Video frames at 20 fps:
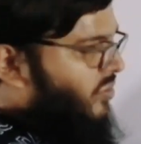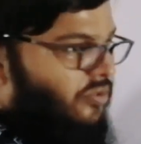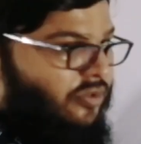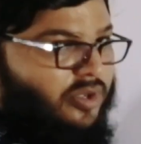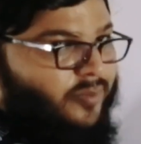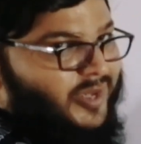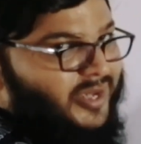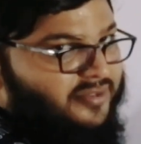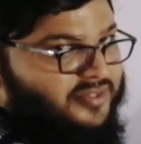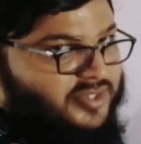talk
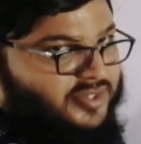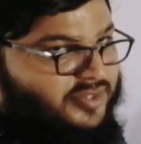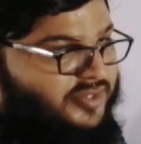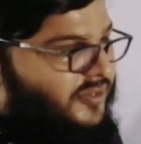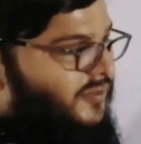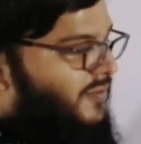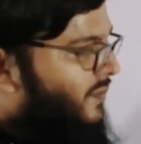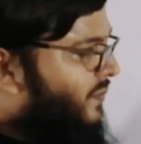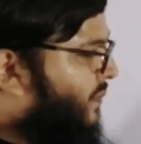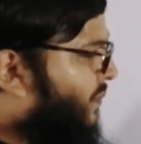about
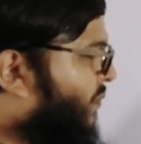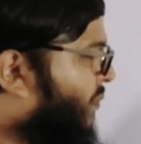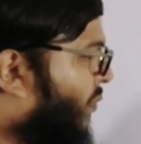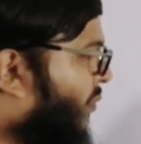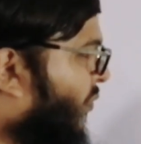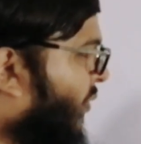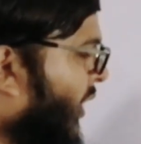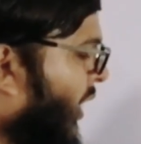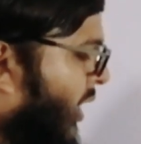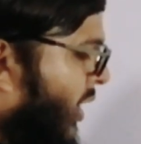it.
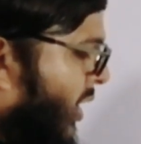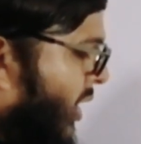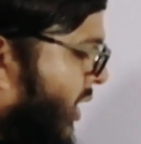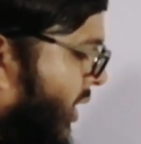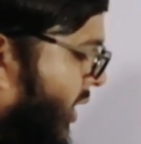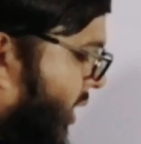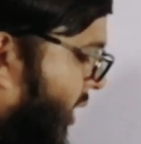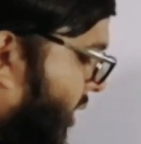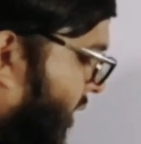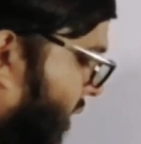
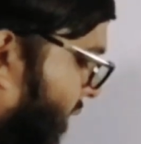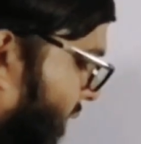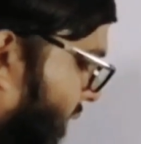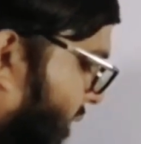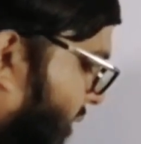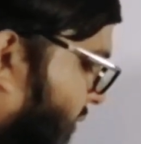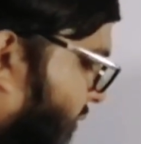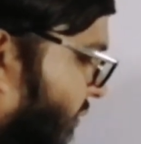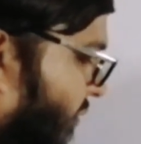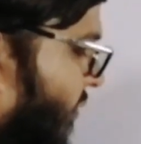
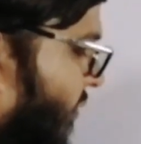If